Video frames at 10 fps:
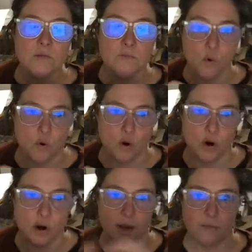
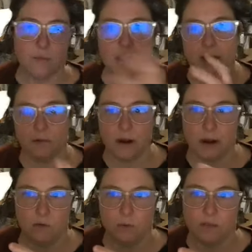more and playing
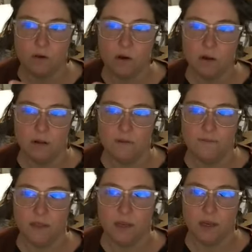around with all of
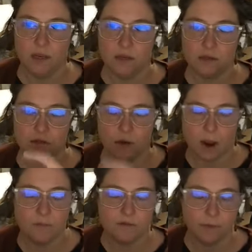the
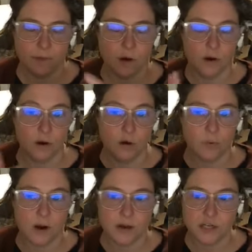scraps from the Argo
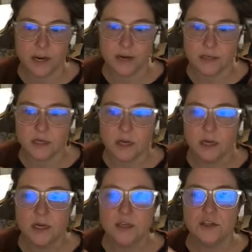project
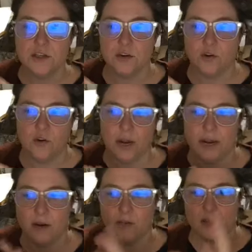to
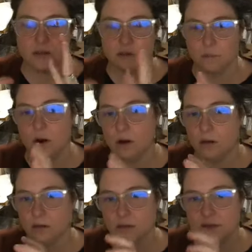create all these
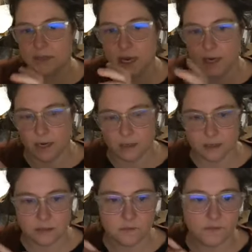small
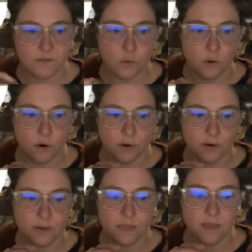studies
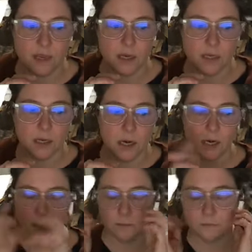for the
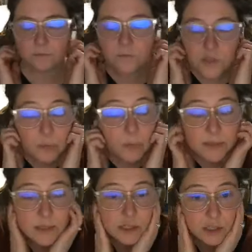
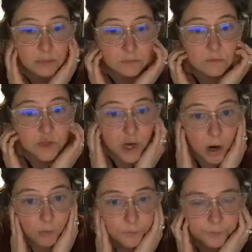superposition
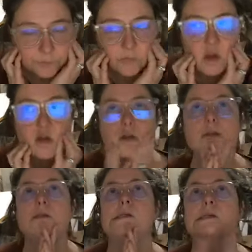show.
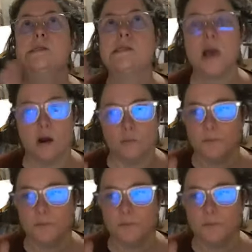So,